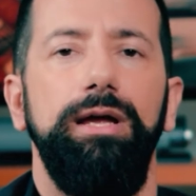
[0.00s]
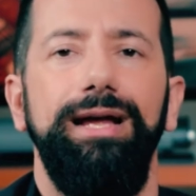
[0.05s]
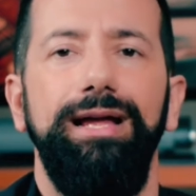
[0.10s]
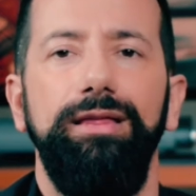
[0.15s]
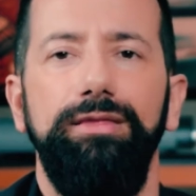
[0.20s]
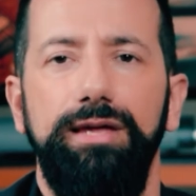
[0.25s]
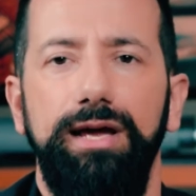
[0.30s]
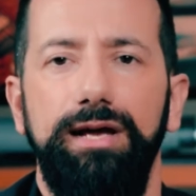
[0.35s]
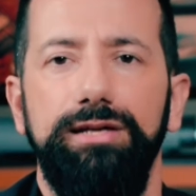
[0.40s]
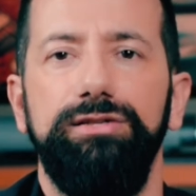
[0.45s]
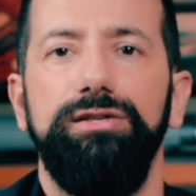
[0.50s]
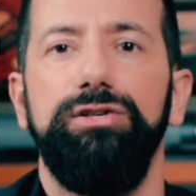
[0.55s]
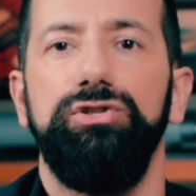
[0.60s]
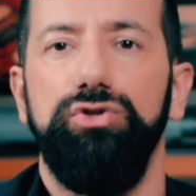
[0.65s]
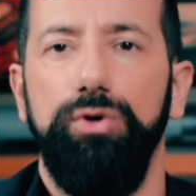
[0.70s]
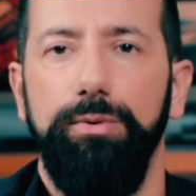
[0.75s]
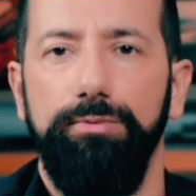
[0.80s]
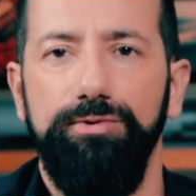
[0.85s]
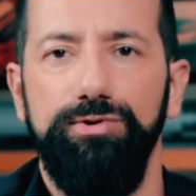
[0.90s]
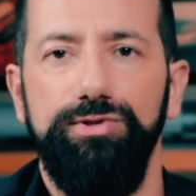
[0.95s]
And the answer is
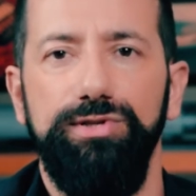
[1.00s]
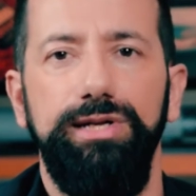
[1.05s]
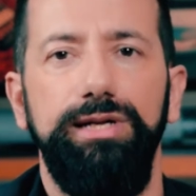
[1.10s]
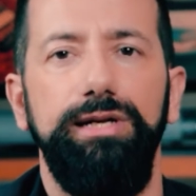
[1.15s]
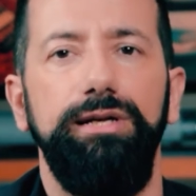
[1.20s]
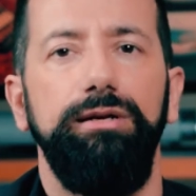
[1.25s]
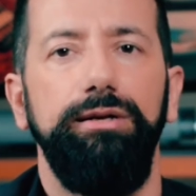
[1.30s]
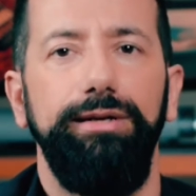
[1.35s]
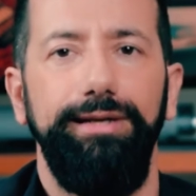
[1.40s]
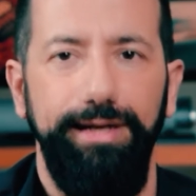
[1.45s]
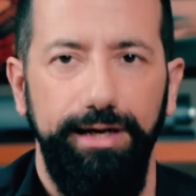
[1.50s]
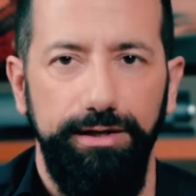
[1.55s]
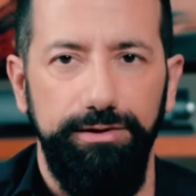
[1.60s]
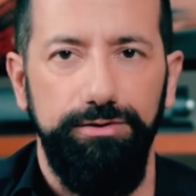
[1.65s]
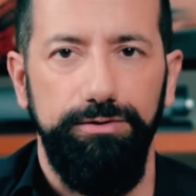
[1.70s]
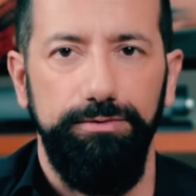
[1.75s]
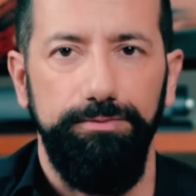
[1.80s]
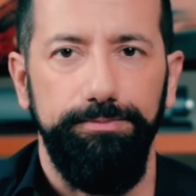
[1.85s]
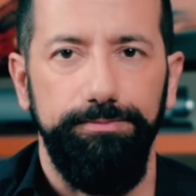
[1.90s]
obviously yes.